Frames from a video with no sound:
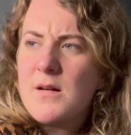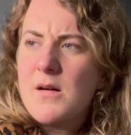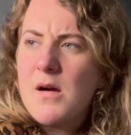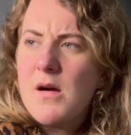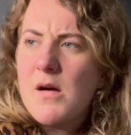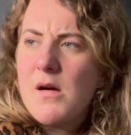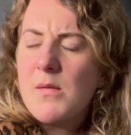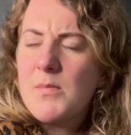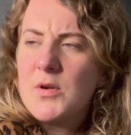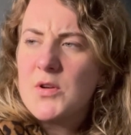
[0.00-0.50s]

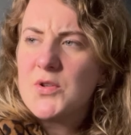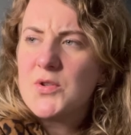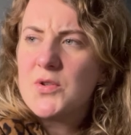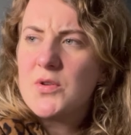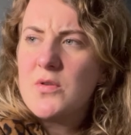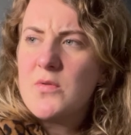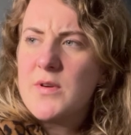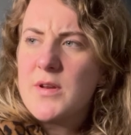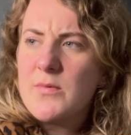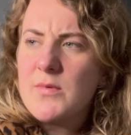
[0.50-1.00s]
I'm not
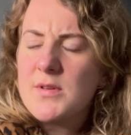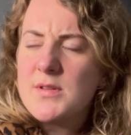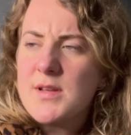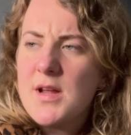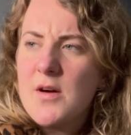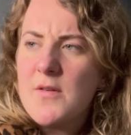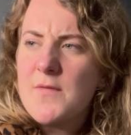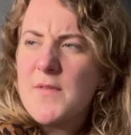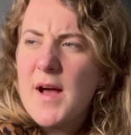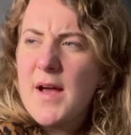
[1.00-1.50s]
sure what it was
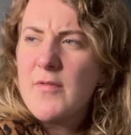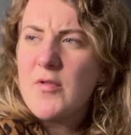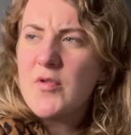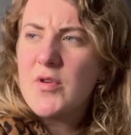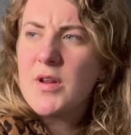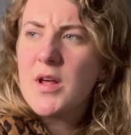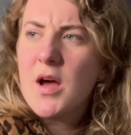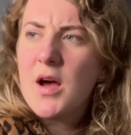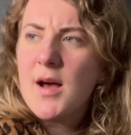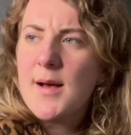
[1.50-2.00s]
now,
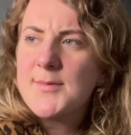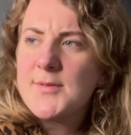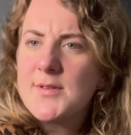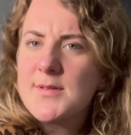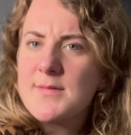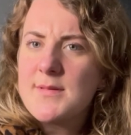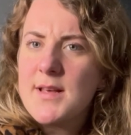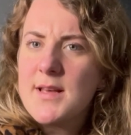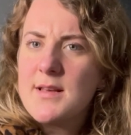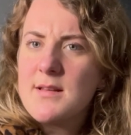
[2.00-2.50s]
500 carbs or
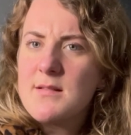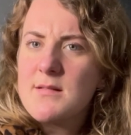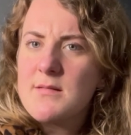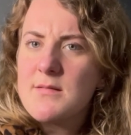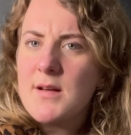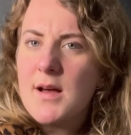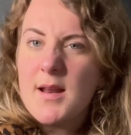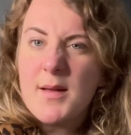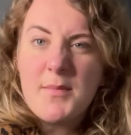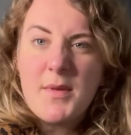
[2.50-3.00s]
something.
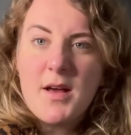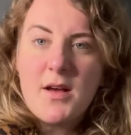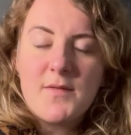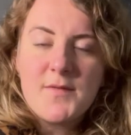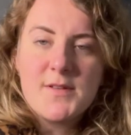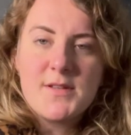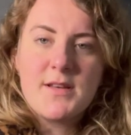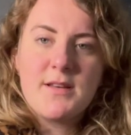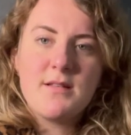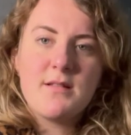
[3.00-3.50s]
And I'm like,
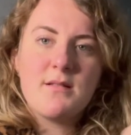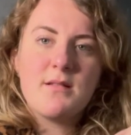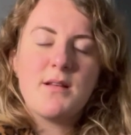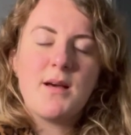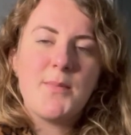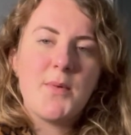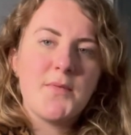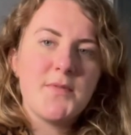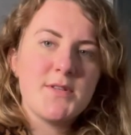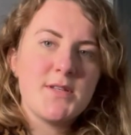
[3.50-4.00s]

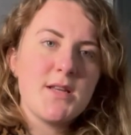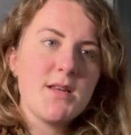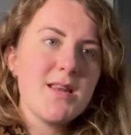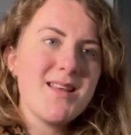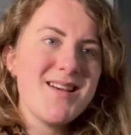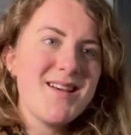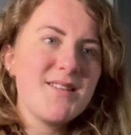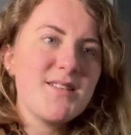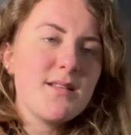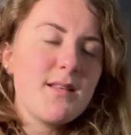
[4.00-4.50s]
I'm obviously
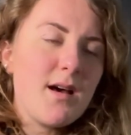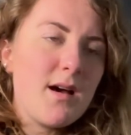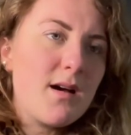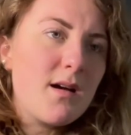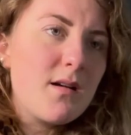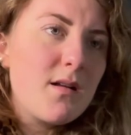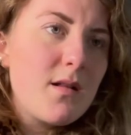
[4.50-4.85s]
near to that.